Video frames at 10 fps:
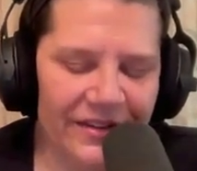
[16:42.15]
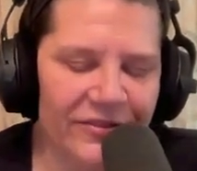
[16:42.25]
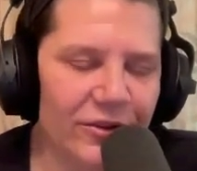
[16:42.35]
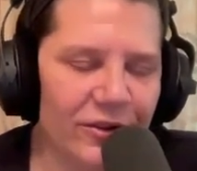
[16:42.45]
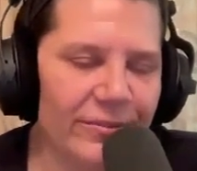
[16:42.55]

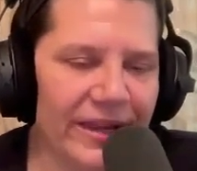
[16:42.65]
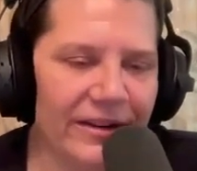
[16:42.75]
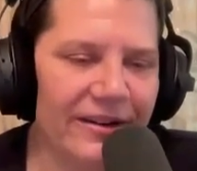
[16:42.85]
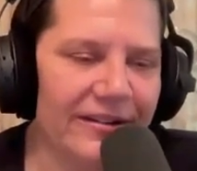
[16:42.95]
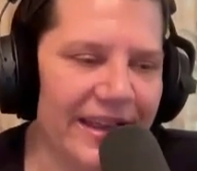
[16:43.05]
If you go to
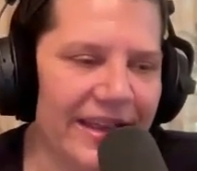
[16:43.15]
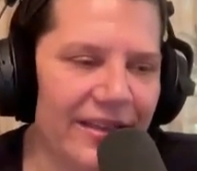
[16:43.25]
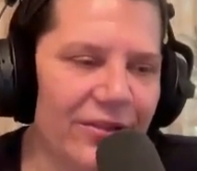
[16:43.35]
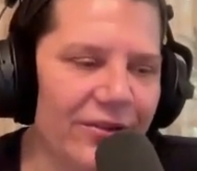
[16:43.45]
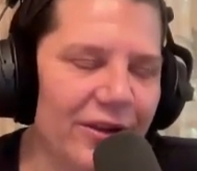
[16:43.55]
bed around
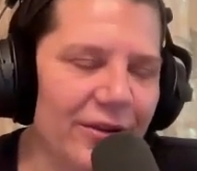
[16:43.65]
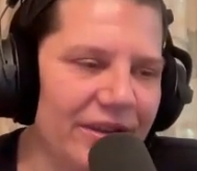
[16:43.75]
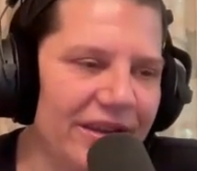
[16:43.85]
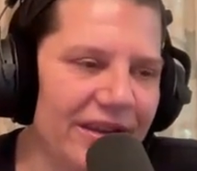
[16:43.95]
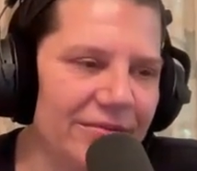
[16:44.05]
8:30
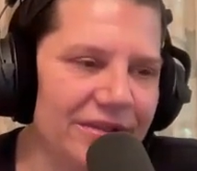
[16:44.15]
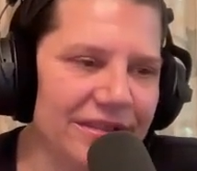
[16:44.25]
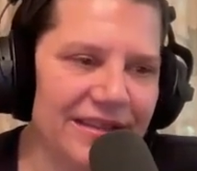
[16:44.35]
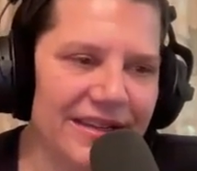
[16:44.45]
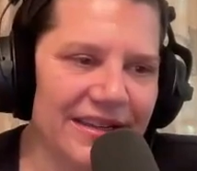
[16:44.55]
p.m.
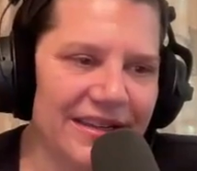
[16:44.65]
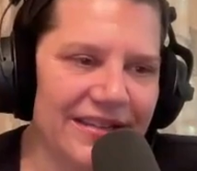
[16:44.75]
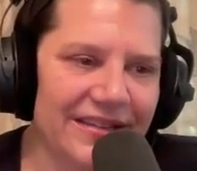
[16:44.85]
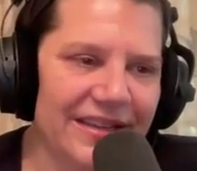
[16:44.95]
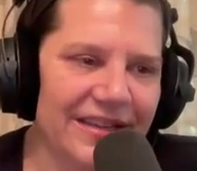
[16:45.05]

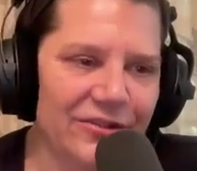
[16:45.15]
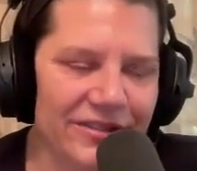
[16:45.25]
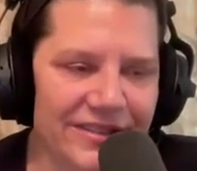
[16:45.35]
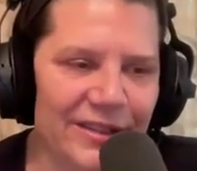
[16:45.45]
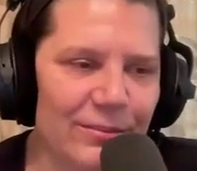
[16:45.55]
tonight and you're
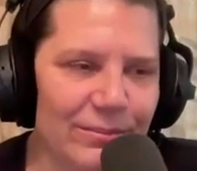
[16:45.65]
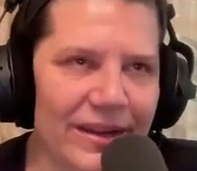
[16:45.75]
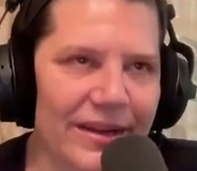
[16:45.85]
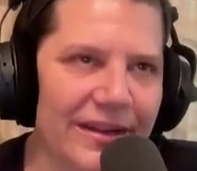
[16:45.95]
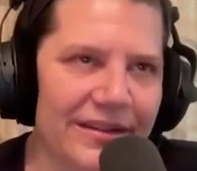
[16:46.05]
asleep
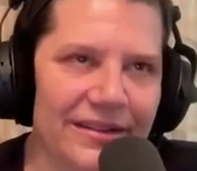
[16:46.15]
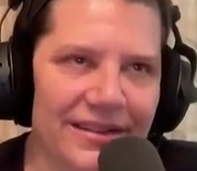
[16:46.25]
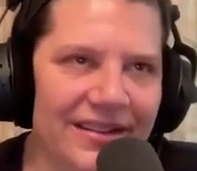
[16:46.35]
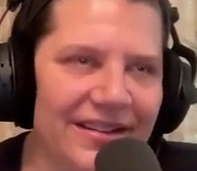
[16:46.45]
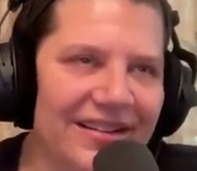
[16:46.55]
by,